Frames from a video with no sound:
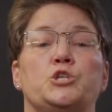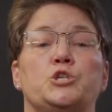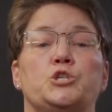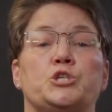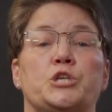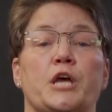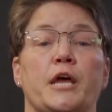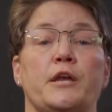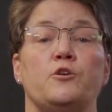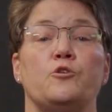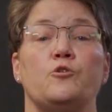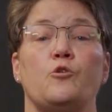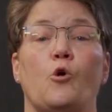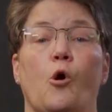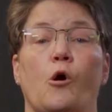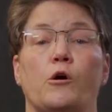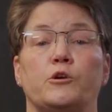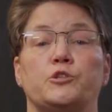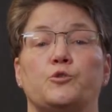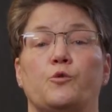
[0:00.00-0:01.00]
Gender
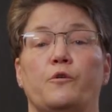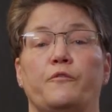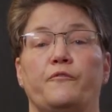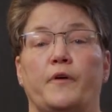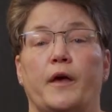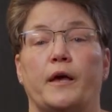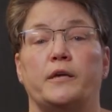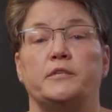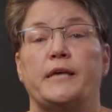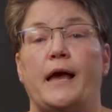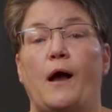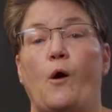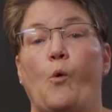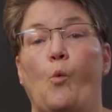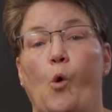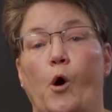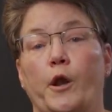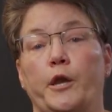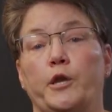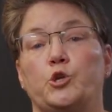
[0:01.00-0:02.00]
also affects how
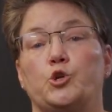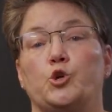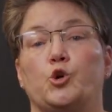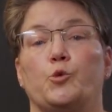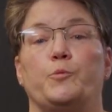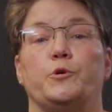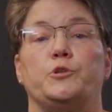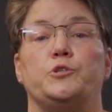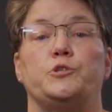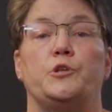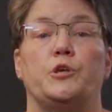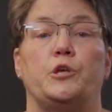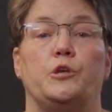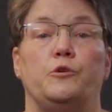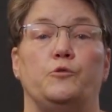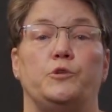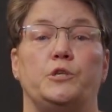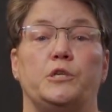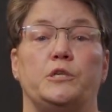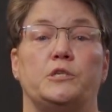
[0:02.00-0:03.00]
one interprets the
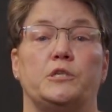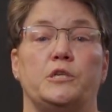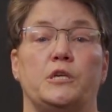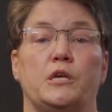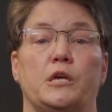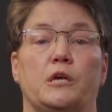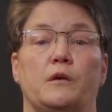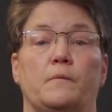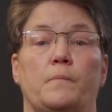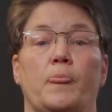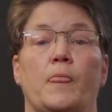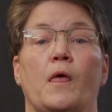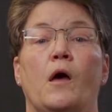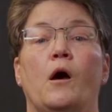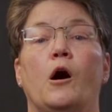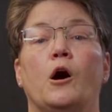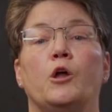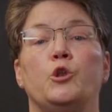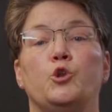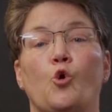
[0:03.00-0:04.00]
QTC.
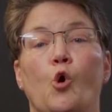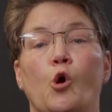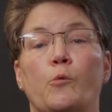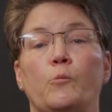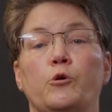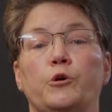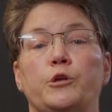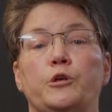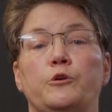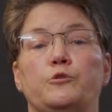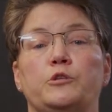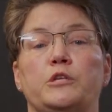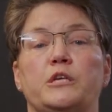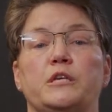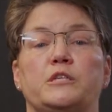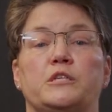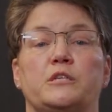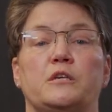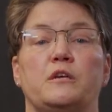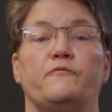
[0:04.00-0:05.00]
A normal
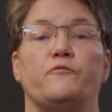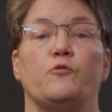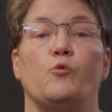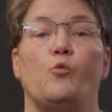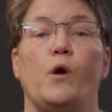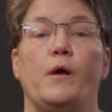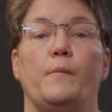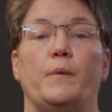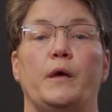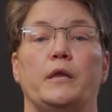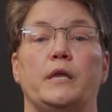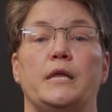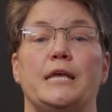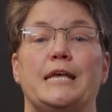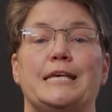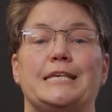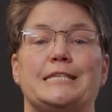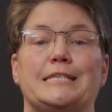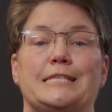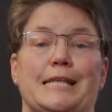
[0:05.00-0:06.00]
QTC for women
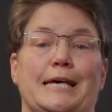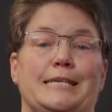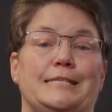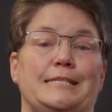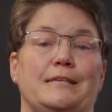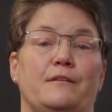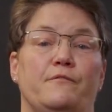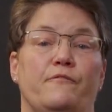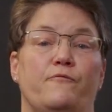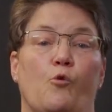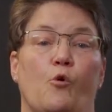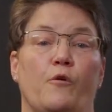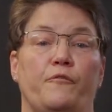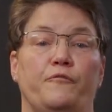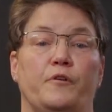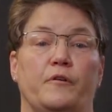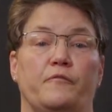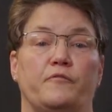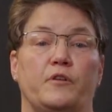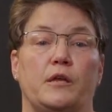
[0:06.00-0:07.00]
is less than
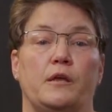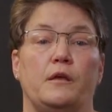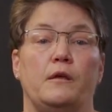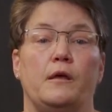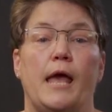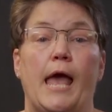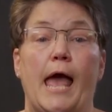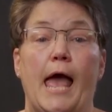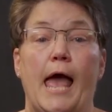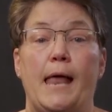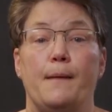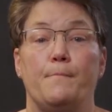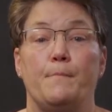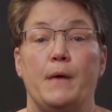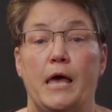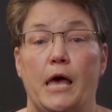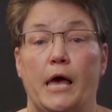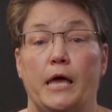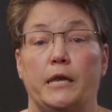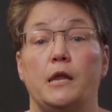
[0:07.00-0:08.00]
450 and
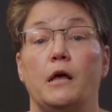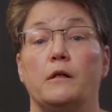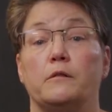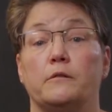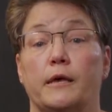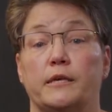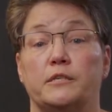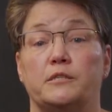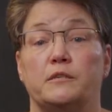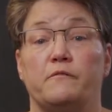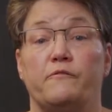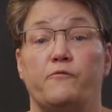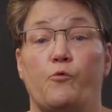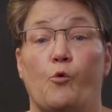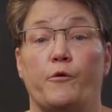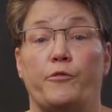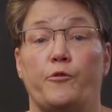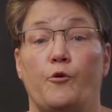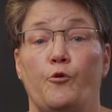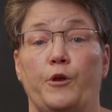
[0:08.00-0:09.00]
men less than
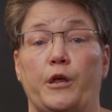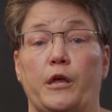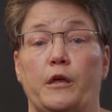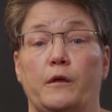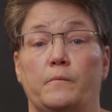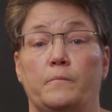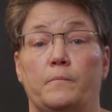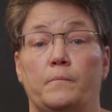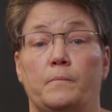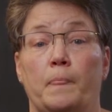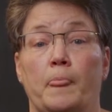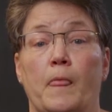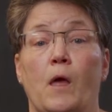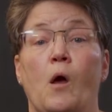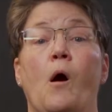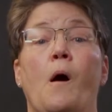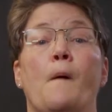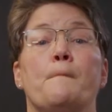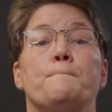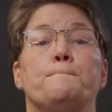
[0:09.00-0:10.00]
430.
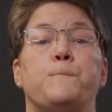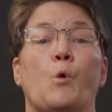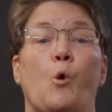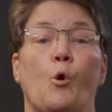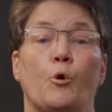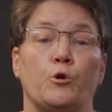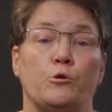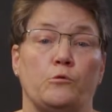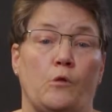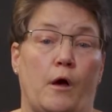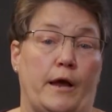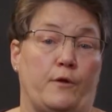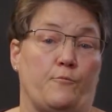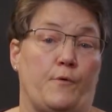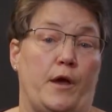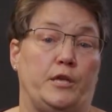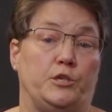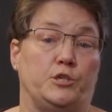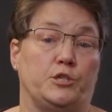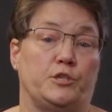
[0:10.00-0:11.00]
Borderline
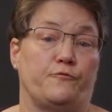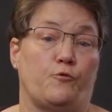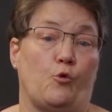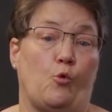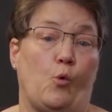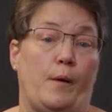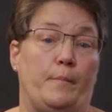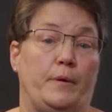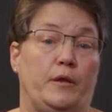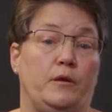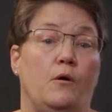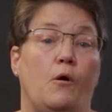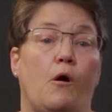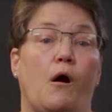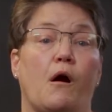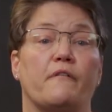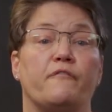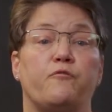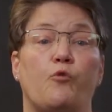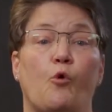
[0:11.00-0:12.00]
ranges for women
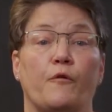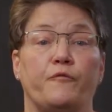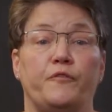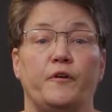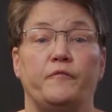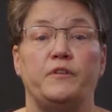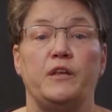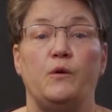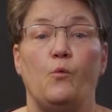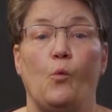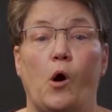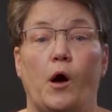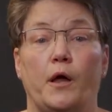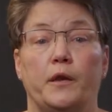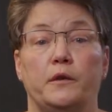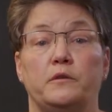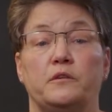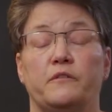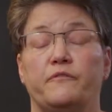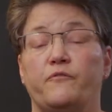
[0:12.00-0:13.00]
are
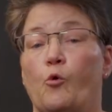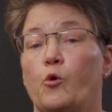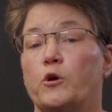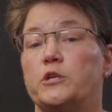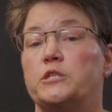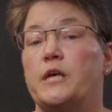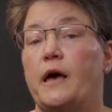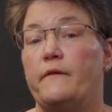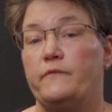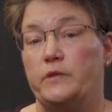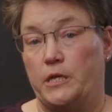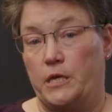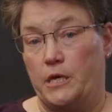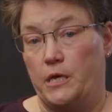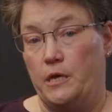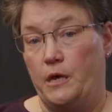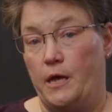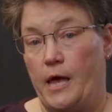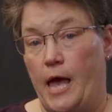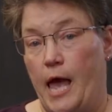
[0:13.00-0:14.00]
451 to
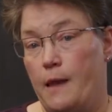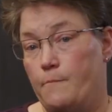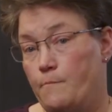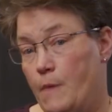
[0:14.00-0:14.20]
470 and